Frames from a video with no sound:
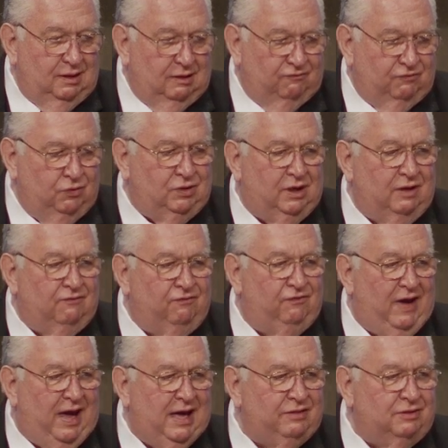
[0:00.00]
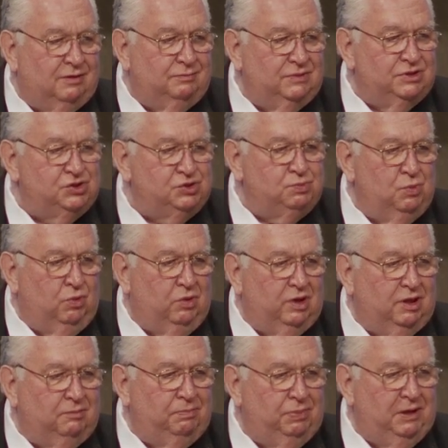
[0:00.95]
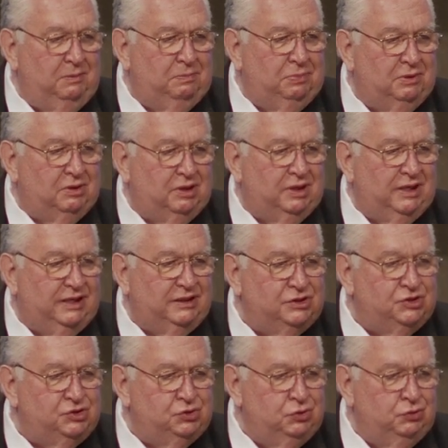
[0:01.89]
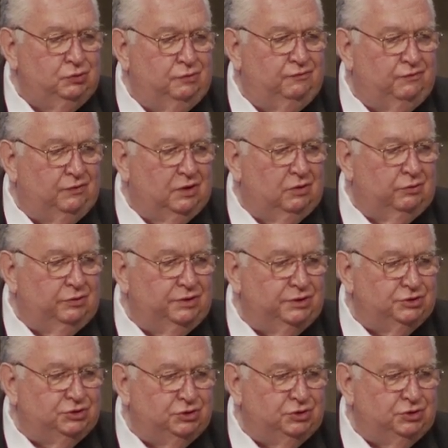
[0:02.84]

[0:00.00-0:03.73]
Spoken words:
If you can fathom, this morning, people are getting sued for going to